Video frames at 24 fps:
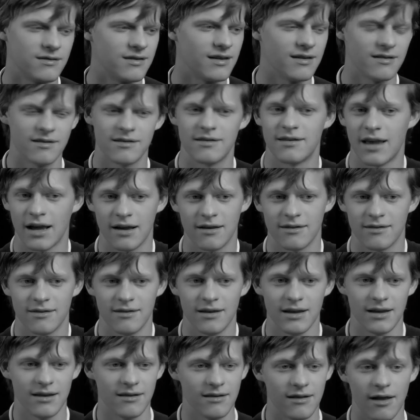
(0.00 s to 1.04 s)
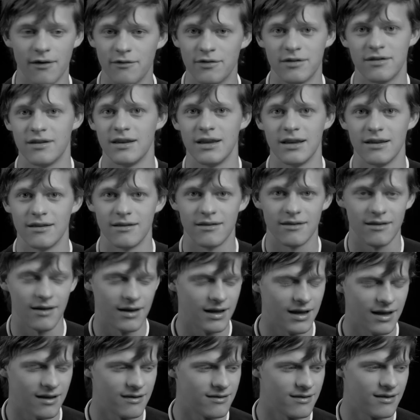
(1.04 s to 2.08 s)
sex scene, love scenes,
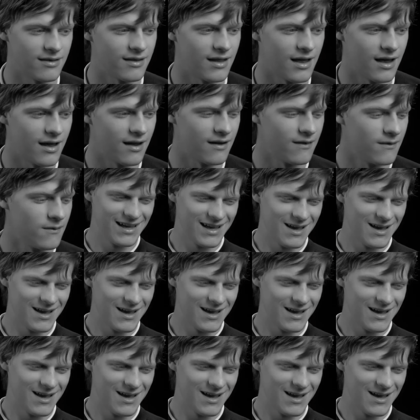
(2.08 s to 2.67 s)
I guess, in that.